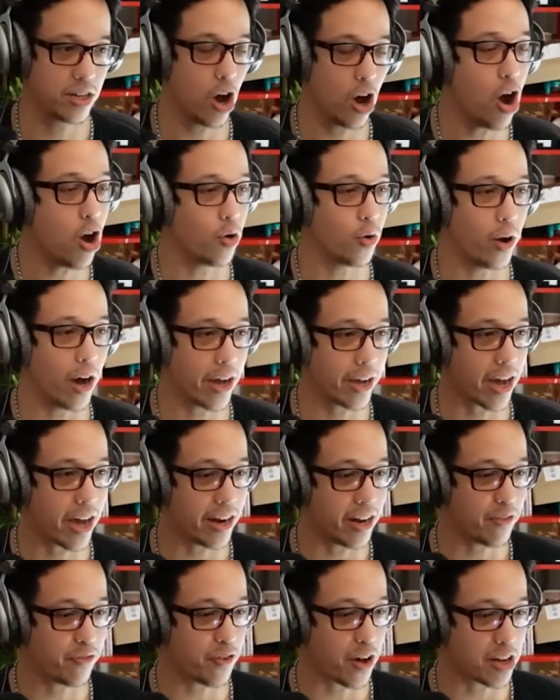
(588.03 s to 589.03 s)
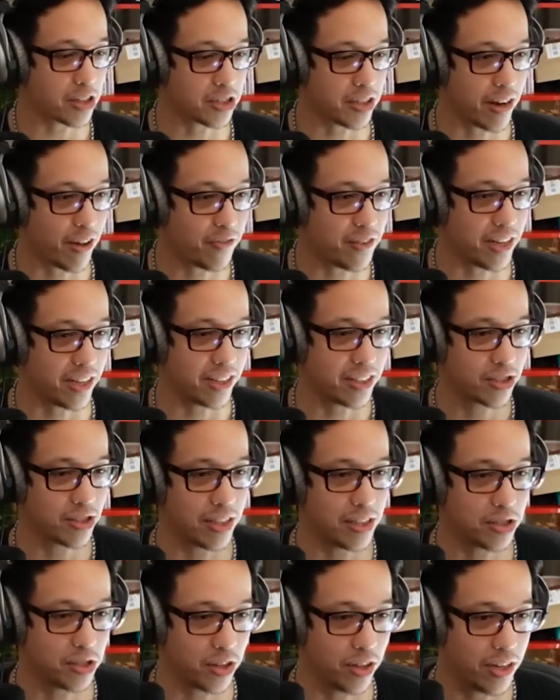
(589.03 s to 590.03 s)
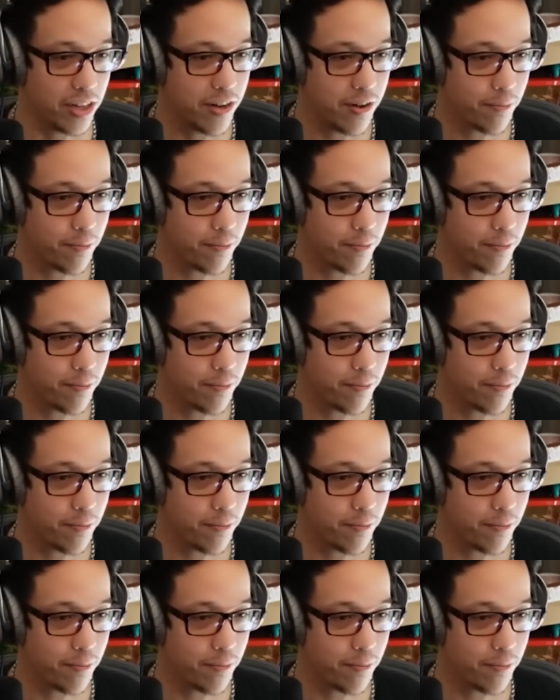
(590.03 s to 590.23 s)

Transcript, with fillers: Oh, I got a fox on FD, okay. so that's good. come on.